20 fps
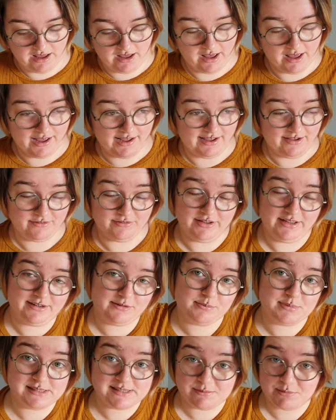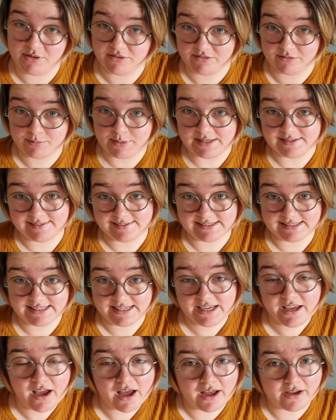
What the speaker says: I have had a busy month basically.